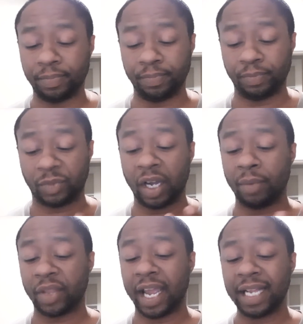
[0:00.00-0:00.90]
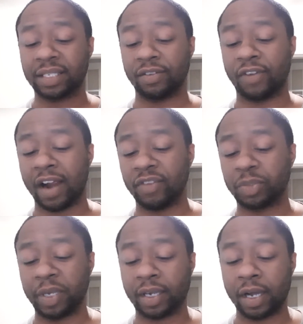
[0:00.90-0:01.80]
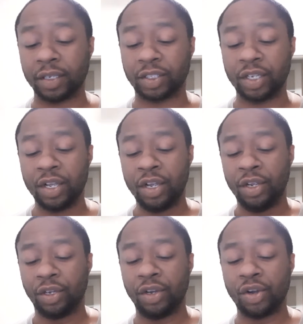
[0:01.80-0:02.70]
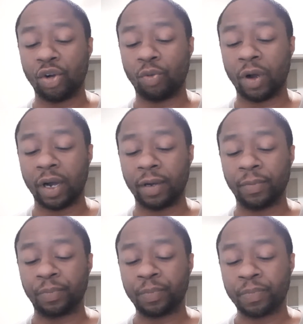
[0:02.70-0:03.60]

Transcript: the, um, the because you know um